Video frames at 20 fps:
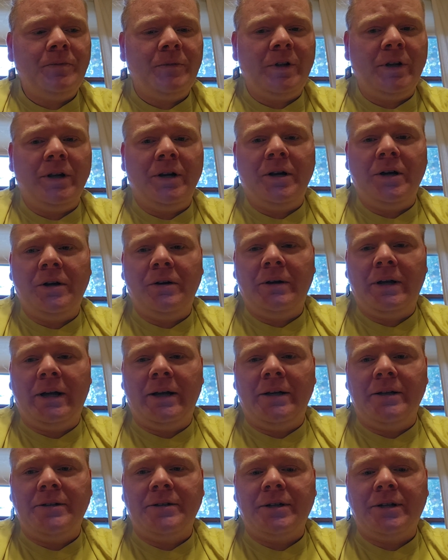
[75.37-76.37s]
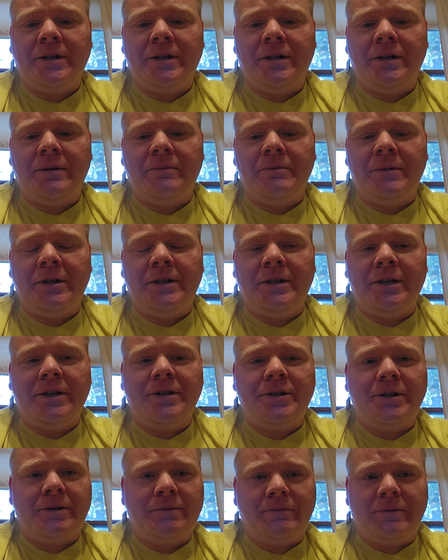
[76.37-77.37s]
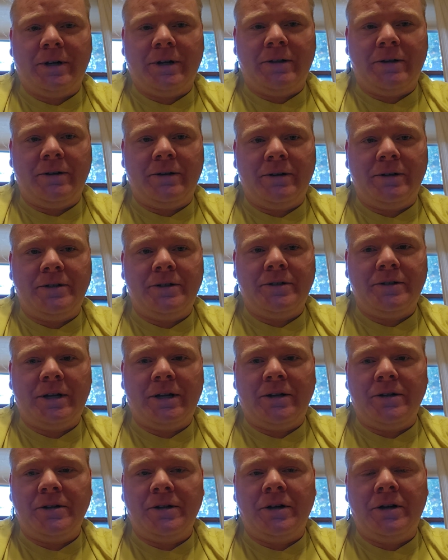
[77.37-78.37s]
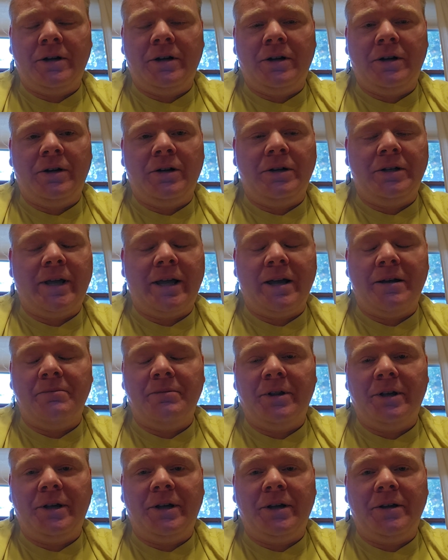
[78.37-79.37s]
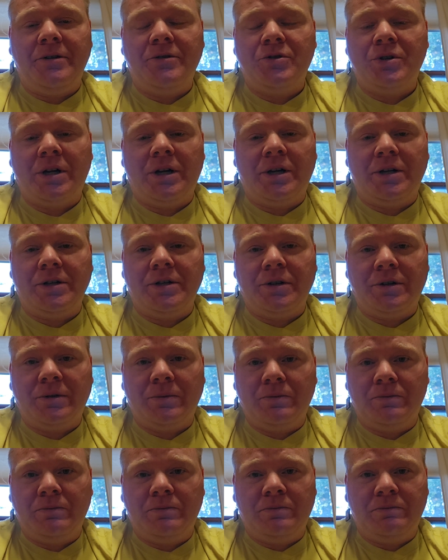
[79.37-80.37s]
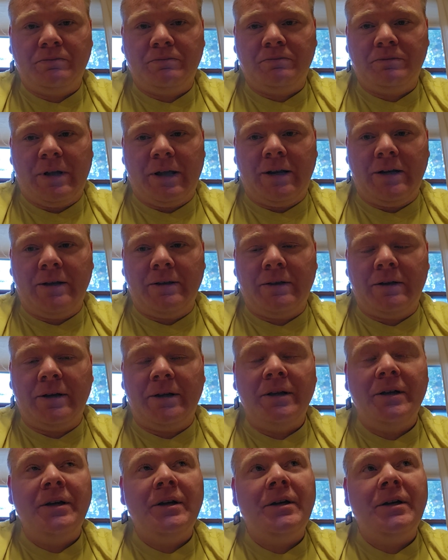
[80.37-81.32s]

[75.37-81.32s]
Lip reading: as a addiction, whether it's alcohol, gambling, drugs, or anything.